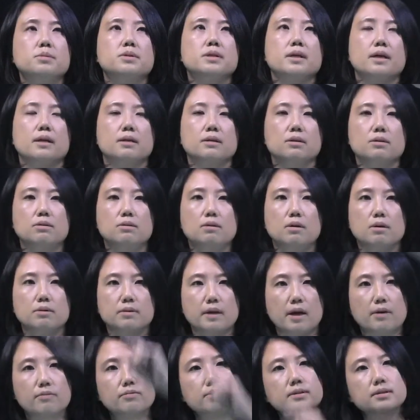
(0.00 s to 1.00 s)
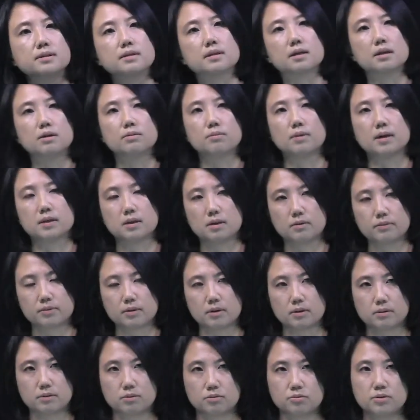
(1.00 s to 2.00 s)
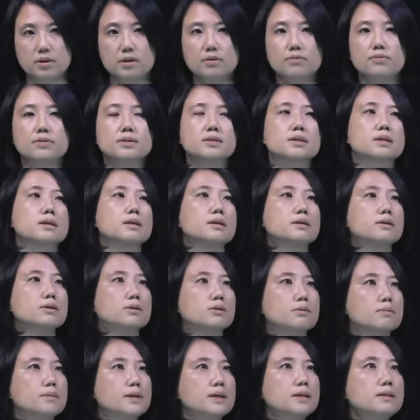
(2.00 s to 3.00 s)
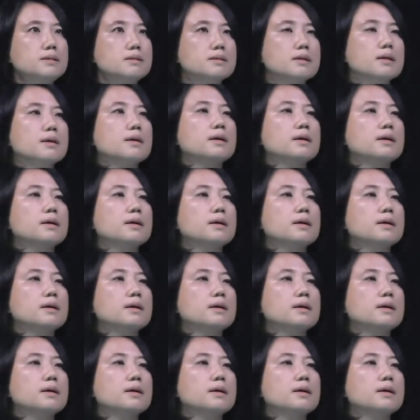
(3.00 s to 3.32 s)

channel on every single one of your 3 physical qubits.